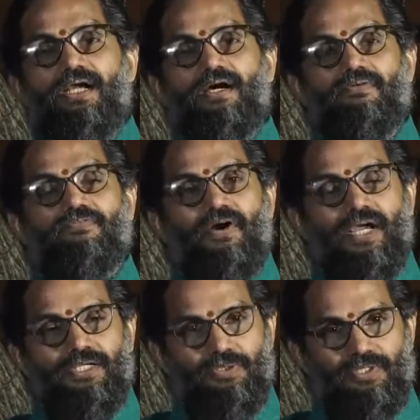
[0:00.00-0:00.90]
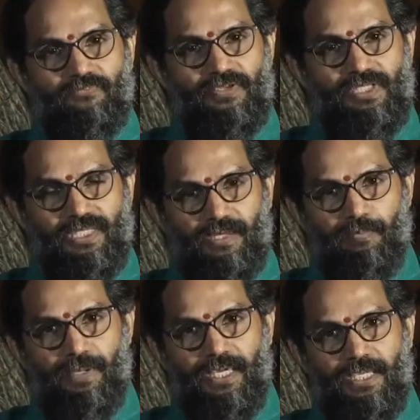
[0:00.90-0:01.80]
confined to the physical
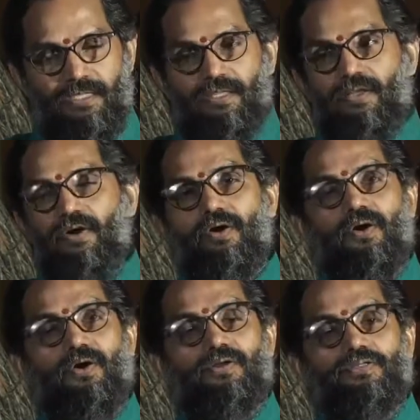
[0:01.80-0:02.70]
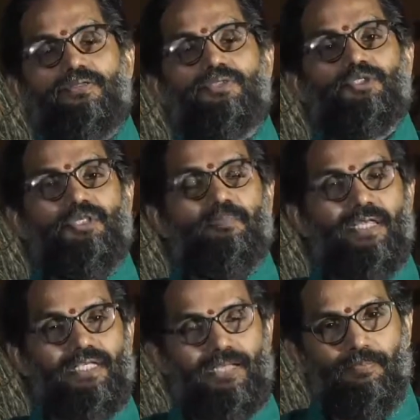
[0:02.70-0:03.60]
plane or to the
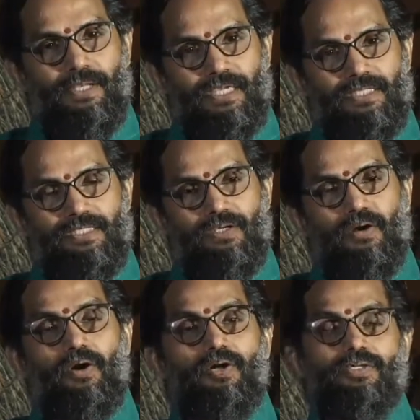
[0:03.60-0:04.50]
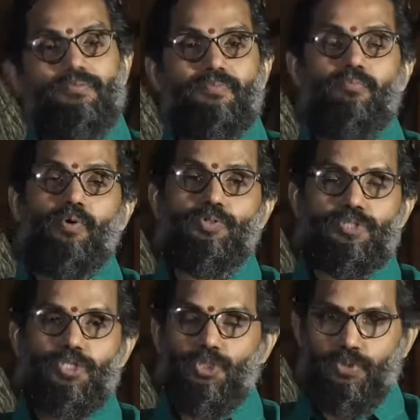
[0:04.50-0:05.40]
mental plane or both
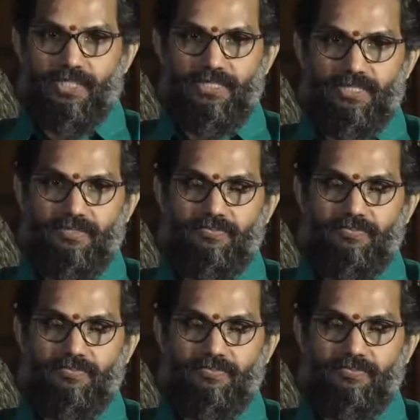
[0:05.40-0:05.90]
together.